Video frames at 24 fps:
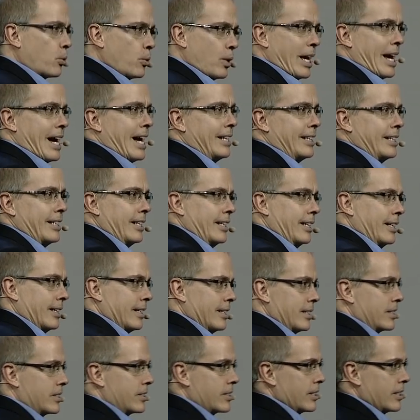reality
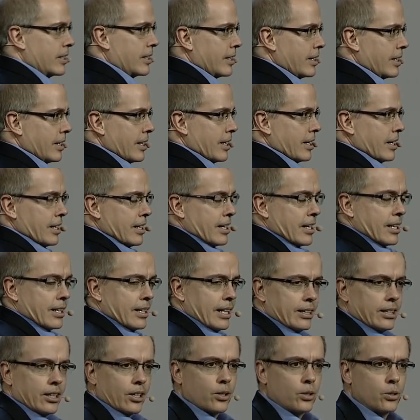is
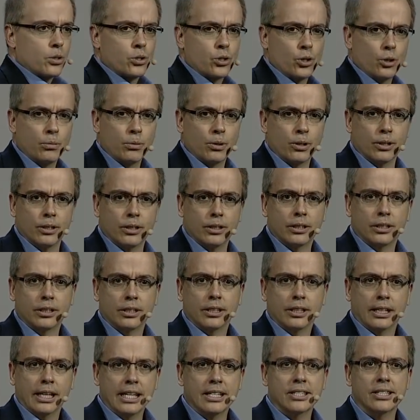that the consumer
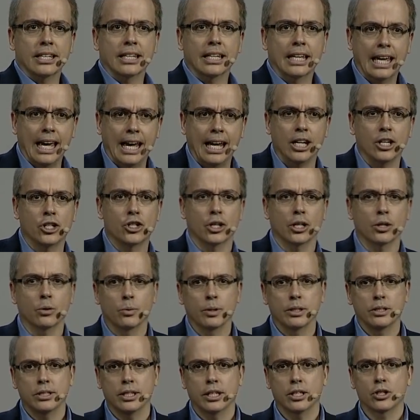is engaging
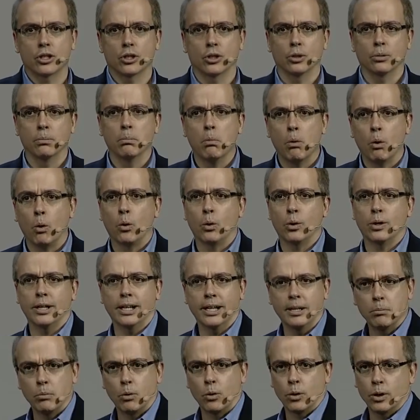with digital more
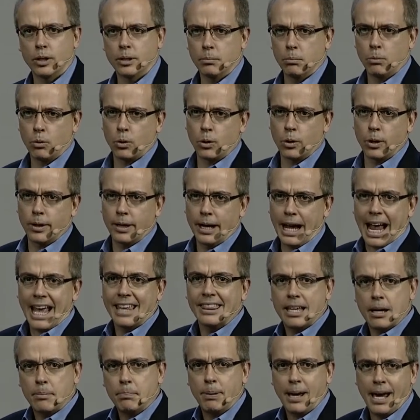and more and more, and
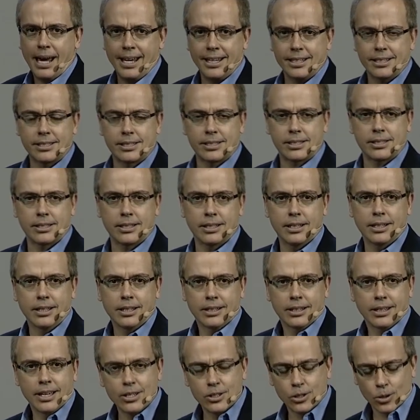that pace
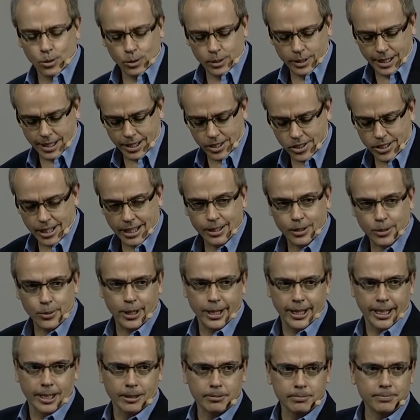is only
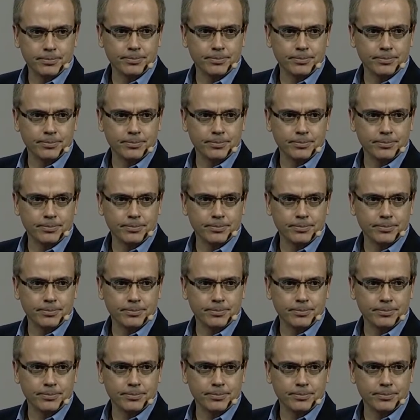accelerating.